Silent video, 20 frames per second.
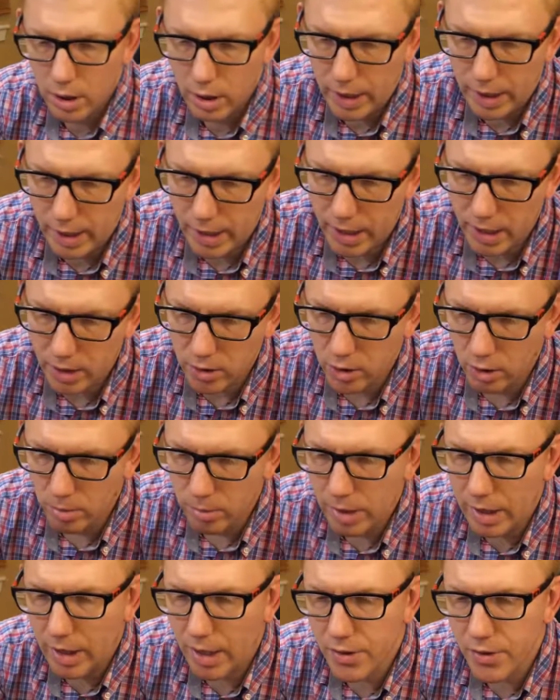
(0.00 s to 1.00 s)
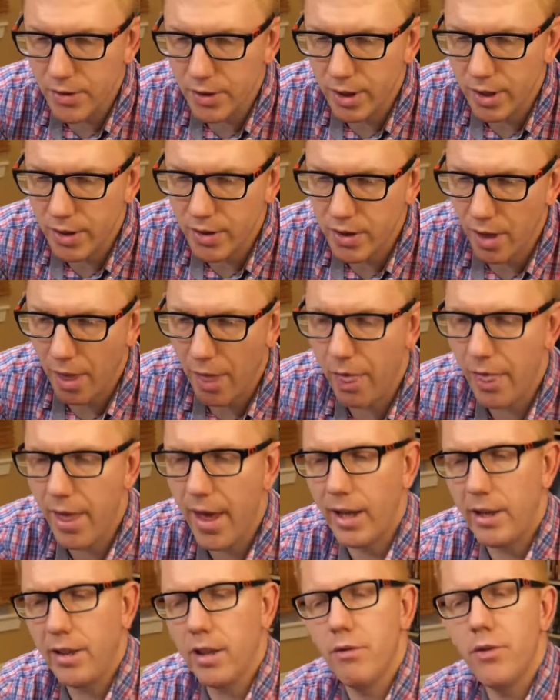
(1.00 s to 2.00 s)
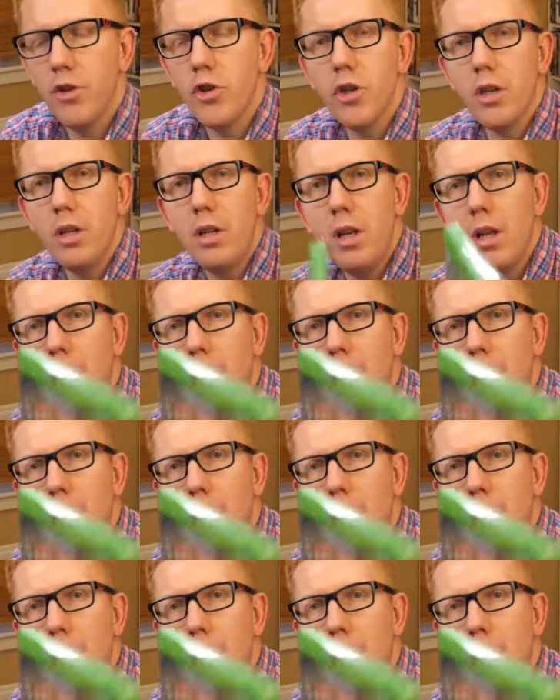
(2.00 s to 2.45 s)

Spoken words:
Tom Clancy's The Division.